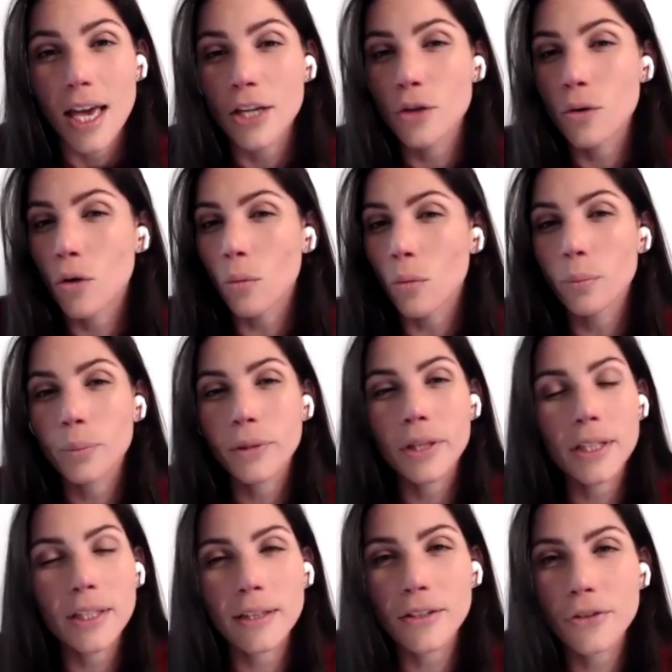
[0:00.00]
and you
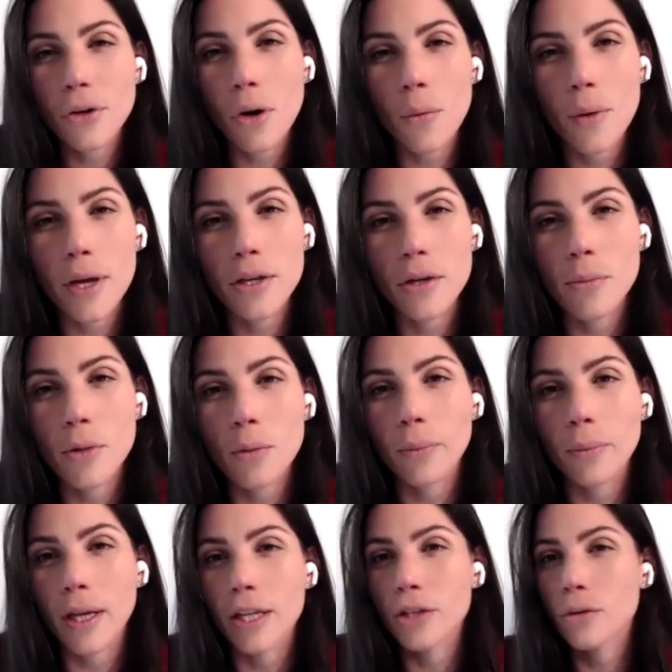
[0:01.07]
completely throw away your meal
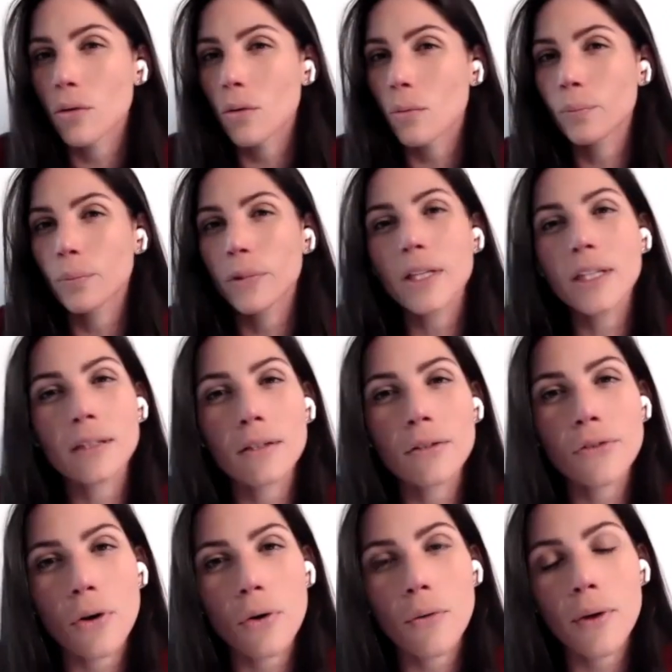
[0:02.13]
plan, you completely
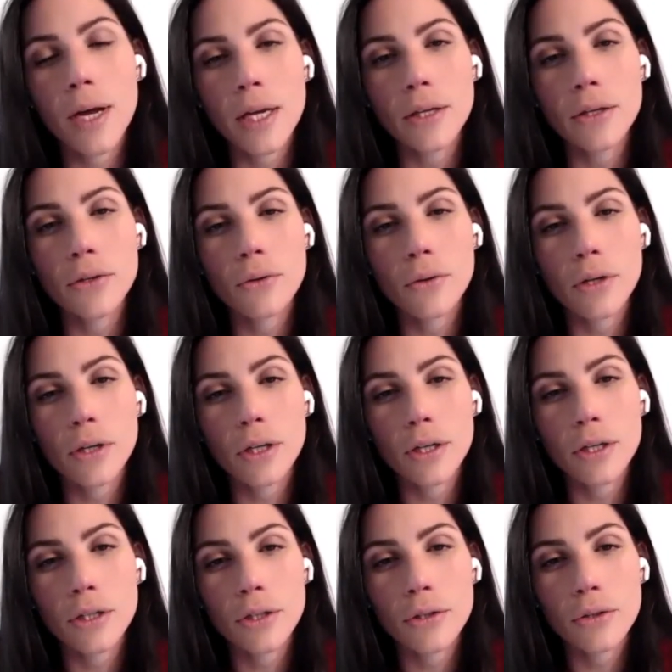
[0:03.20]
throw away your
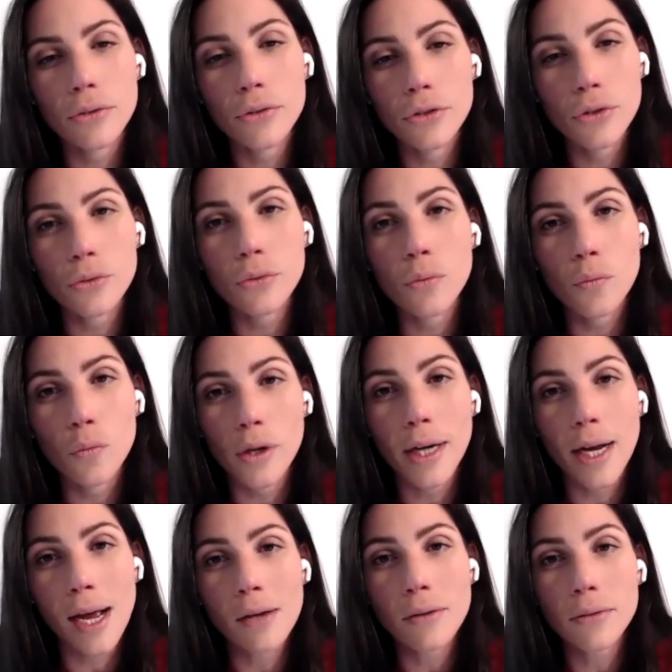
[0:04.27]

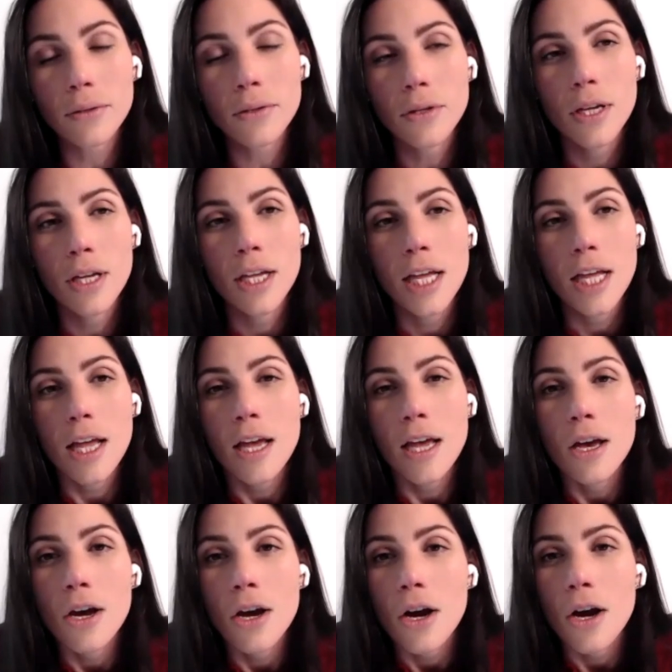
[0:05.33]
workout,
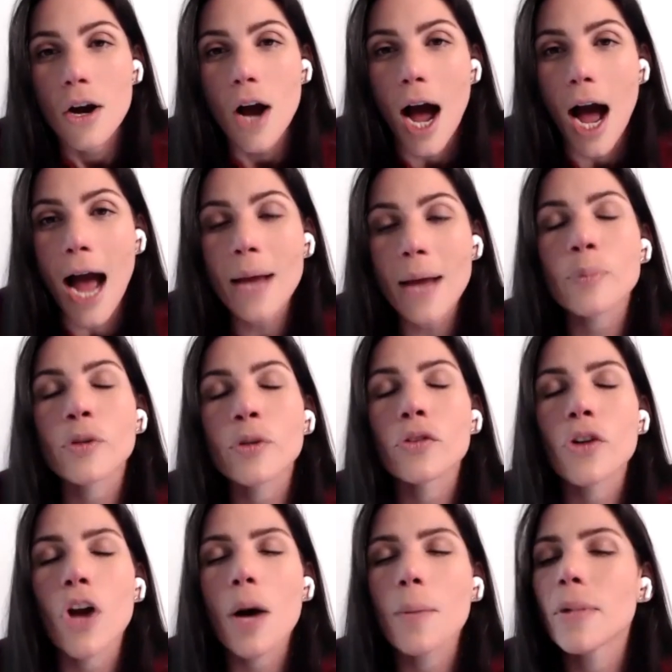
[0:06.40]
I
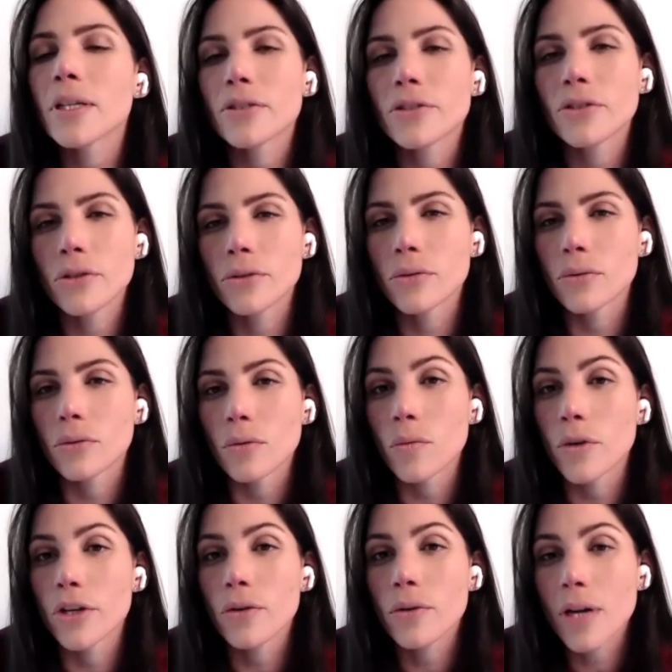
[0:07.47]
promise you,
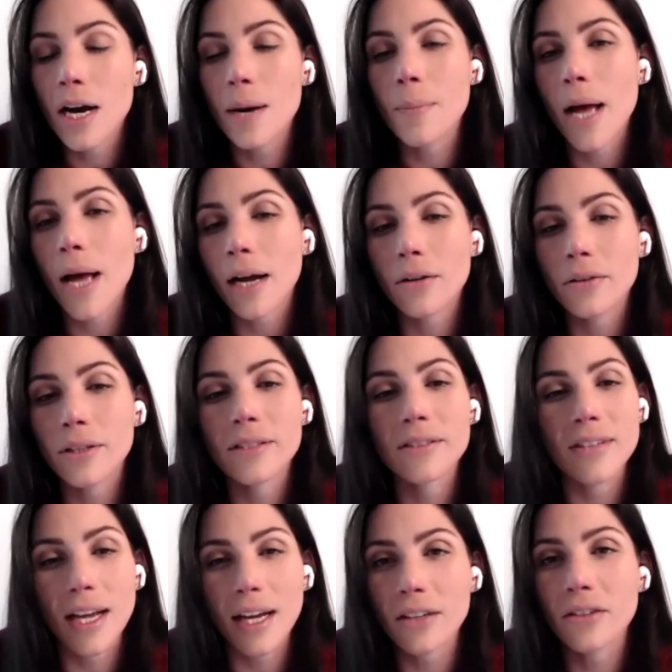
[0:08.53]
when you come back on the
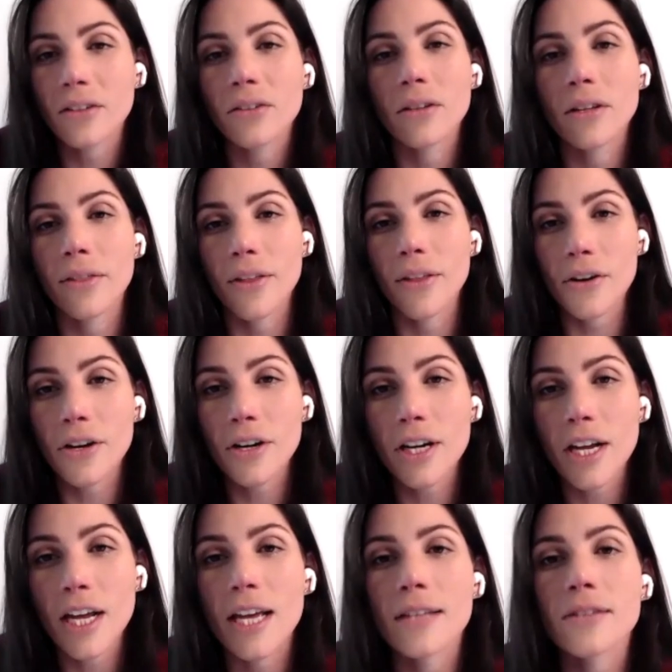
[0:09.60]
second or the third,
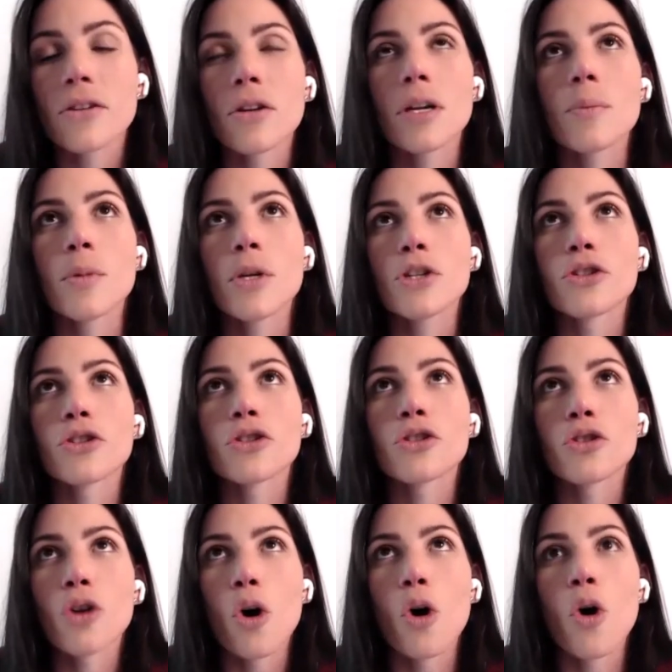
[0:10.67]
it's gonna be
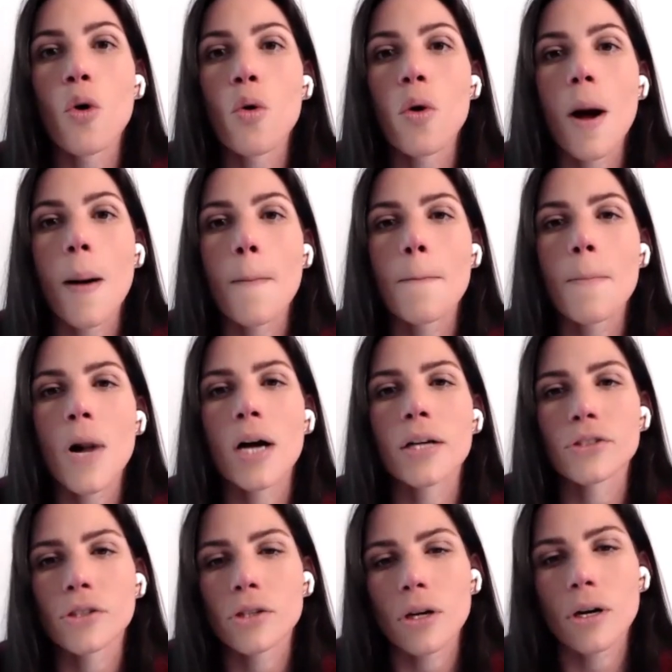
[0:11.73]
so
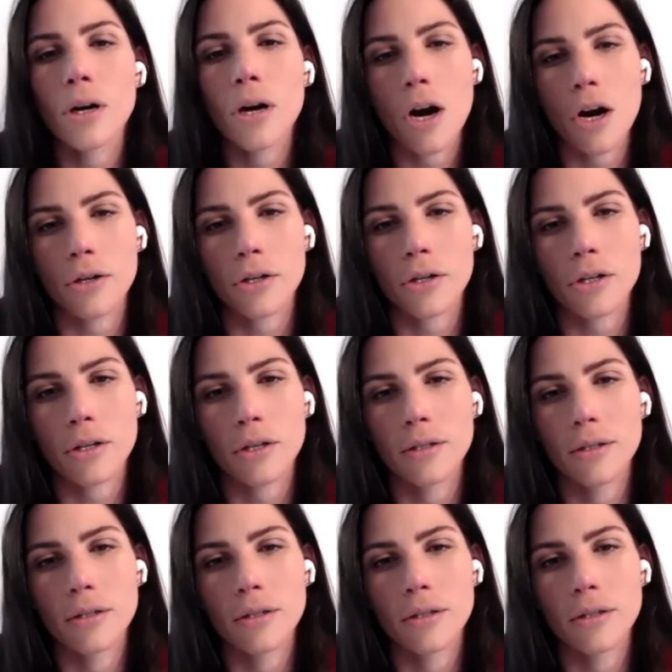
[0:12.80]
much harder.